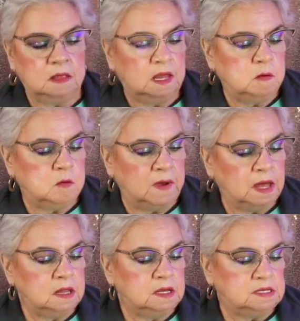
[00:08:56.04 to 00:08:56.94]
The name of the
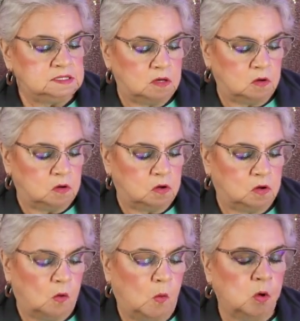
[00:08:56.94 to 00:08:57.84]
palette is
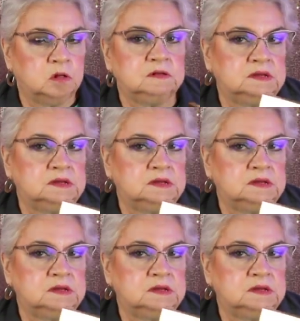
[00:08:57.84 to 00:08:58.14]
Gold